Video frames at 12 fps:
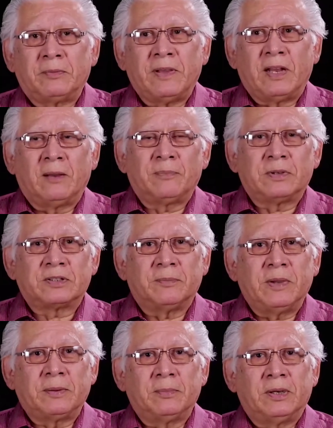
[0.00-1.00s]
development is to
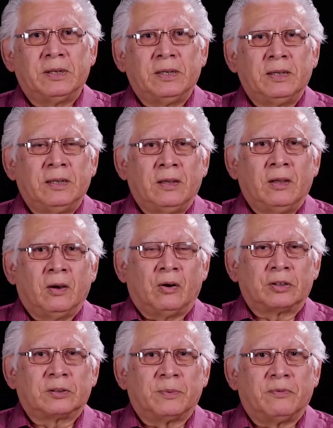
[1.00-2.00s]
make money
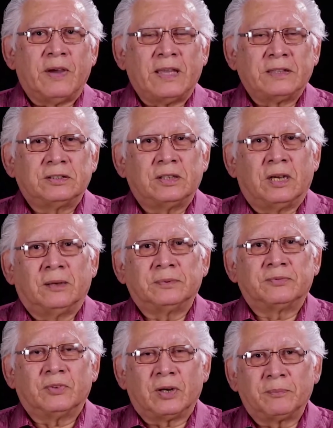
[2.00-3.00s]
or to provide jobs
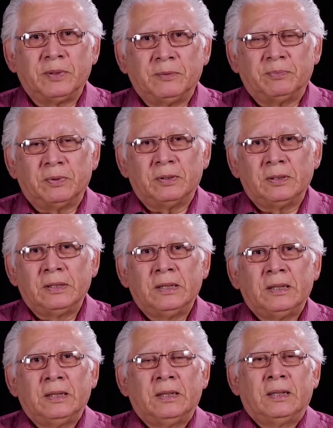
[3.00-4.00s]
for our people.
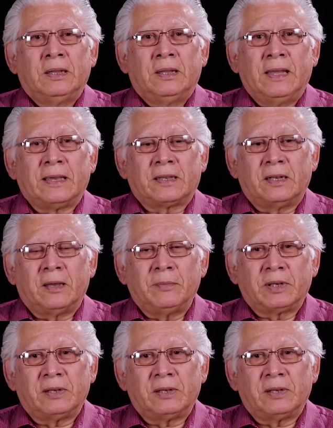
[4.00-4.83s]
Economic